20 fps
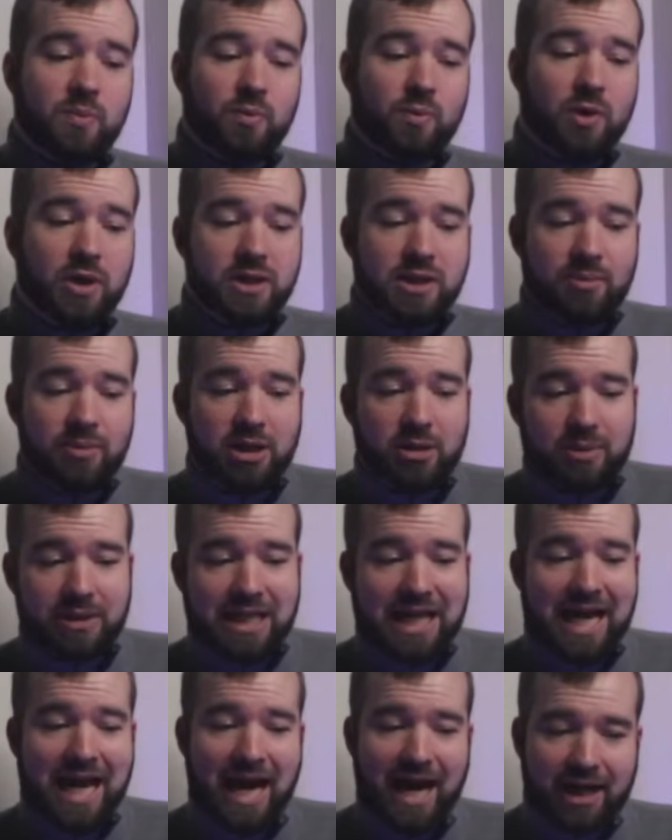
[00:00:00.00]
want to be able
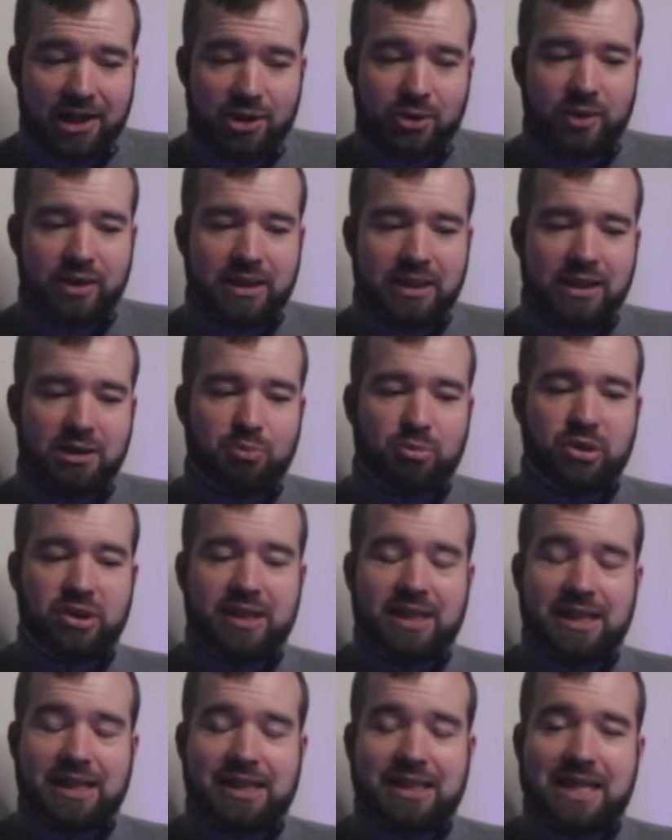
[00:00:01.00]
to accurately
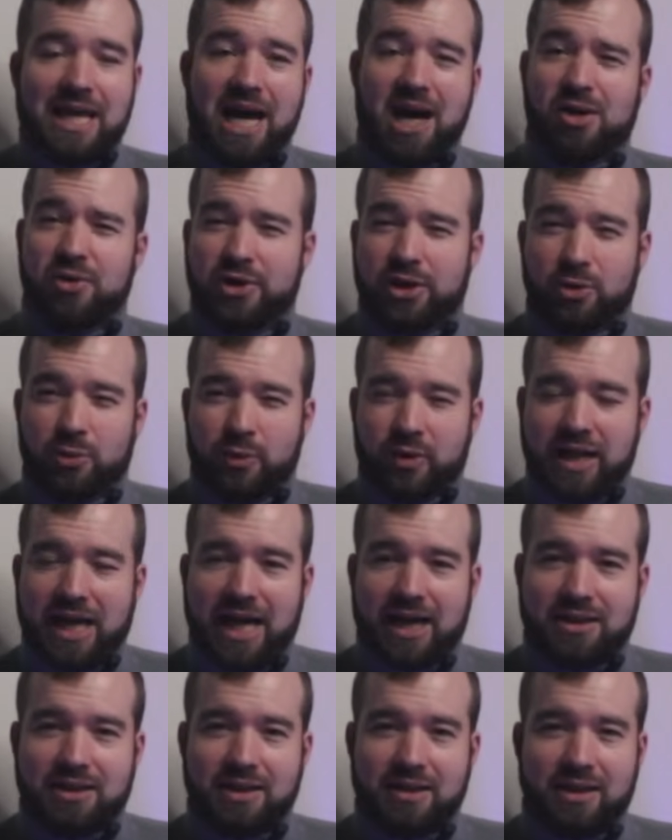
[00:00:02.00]
predict how they'll
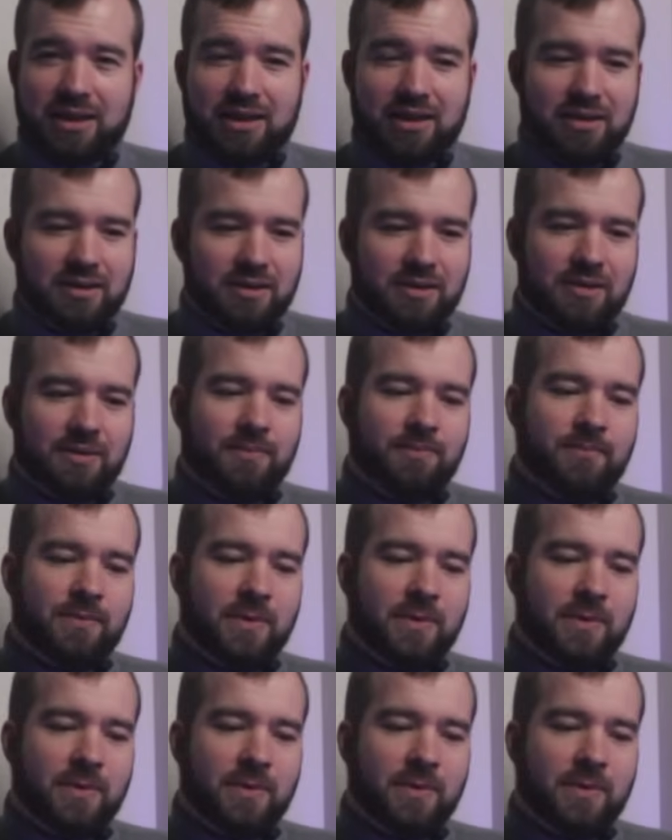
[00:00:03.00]
react to things.